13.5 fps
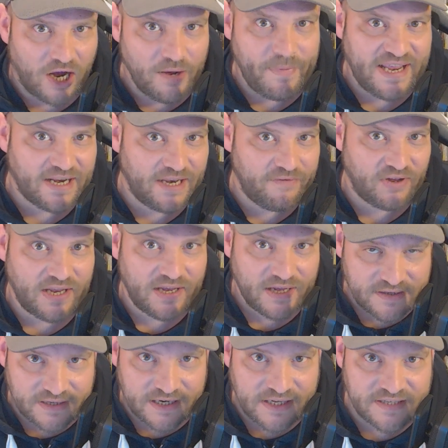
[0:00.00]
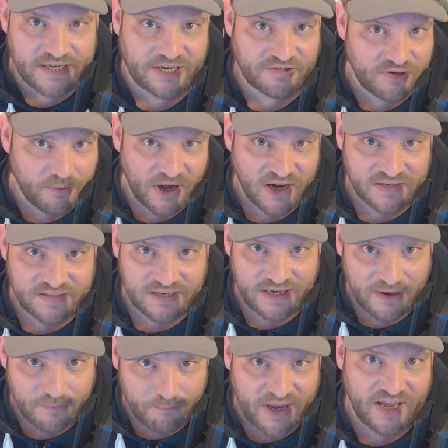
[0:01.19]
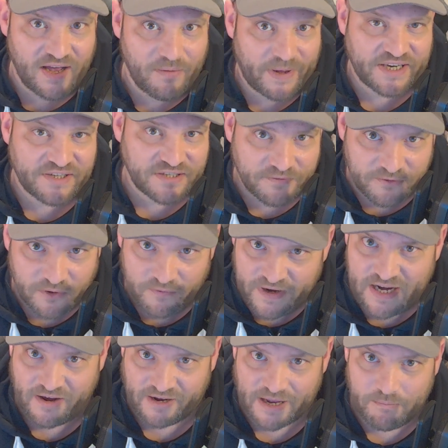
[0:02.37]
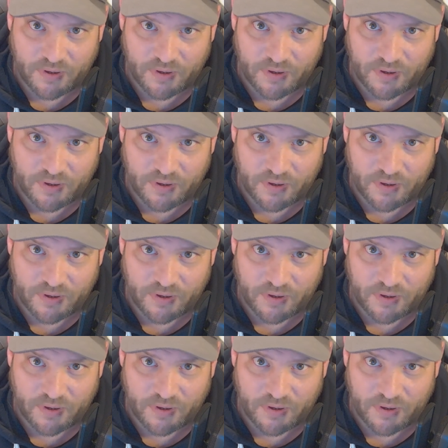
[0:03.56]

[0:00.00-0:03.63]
I make a living as an international marketing and PR manager for a video game